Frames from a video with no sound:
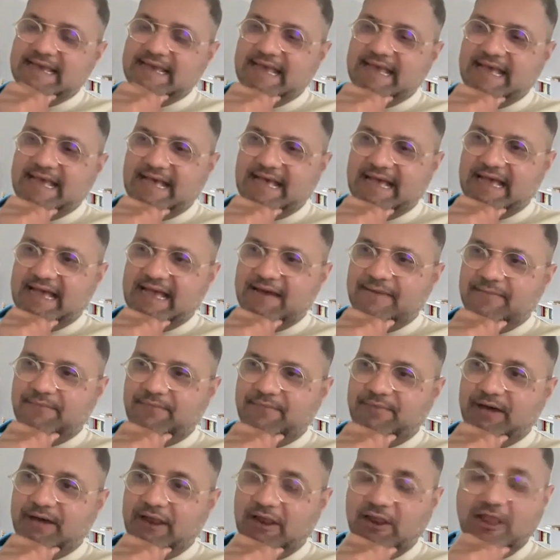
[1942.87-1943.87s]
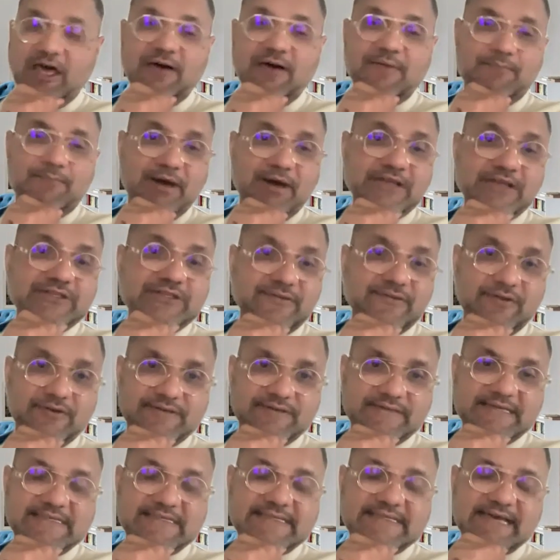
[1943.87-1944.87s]
a bunch of
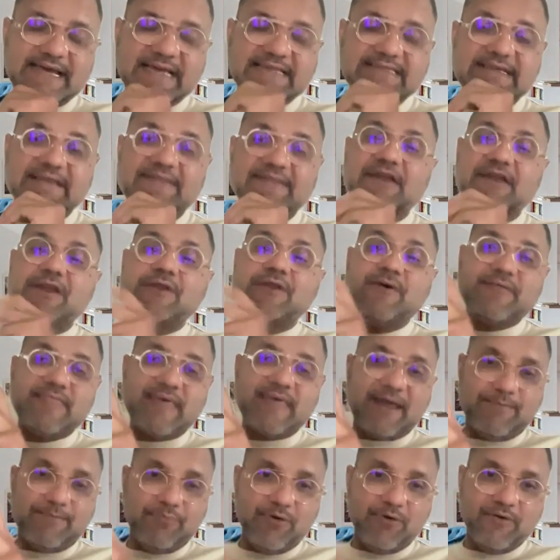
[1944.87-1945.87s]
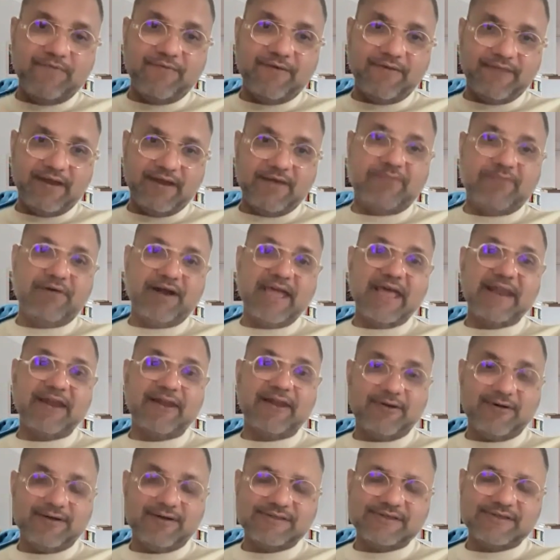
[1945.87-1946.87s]
those insights, and they're doing that both for their brand
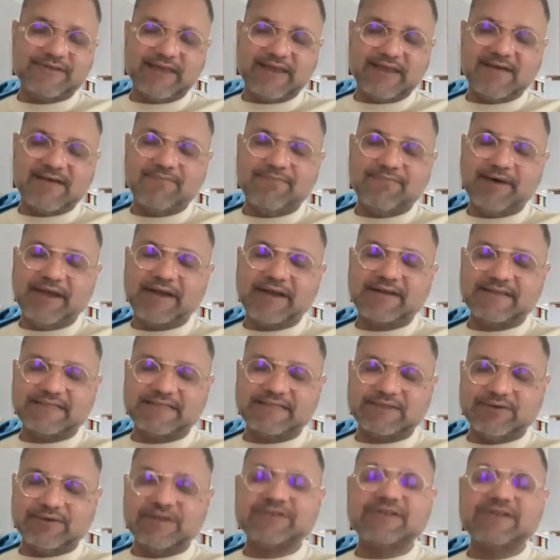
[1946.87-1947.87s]
and also their competitors as well.